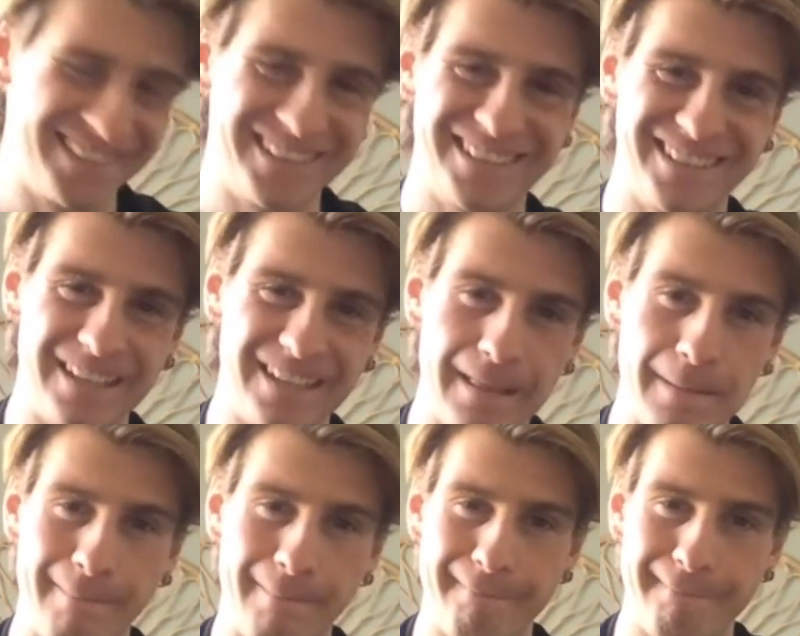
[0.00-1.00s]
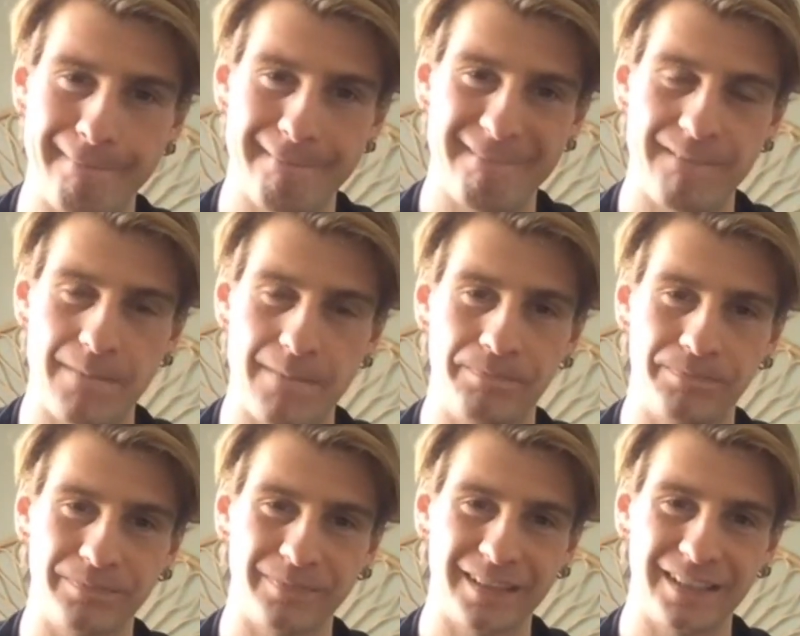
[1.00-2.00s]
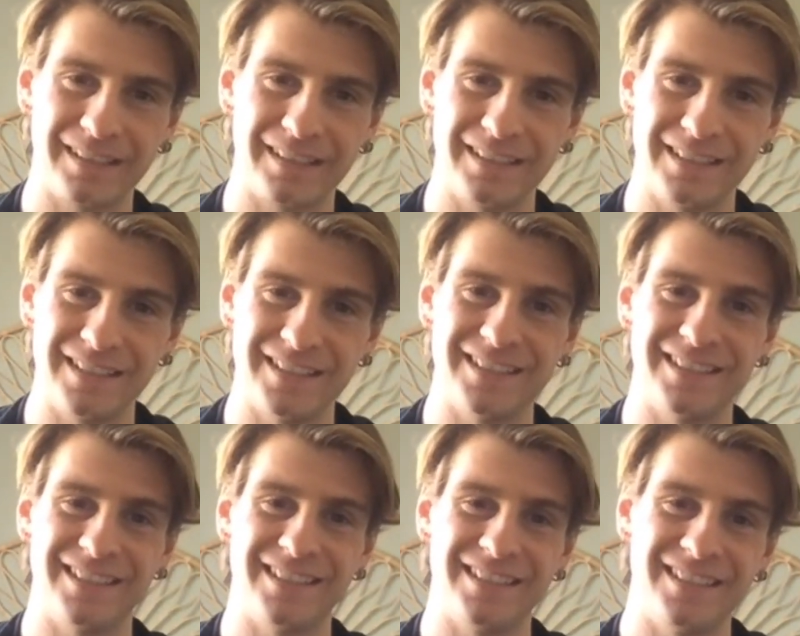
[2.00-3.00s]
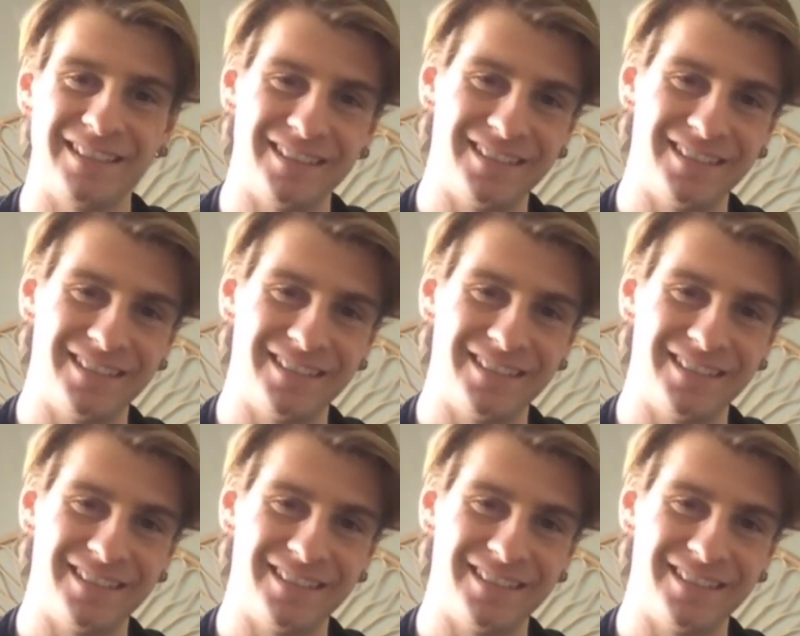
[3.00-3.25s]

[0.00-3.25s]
to integrate it to the Malaysian league before,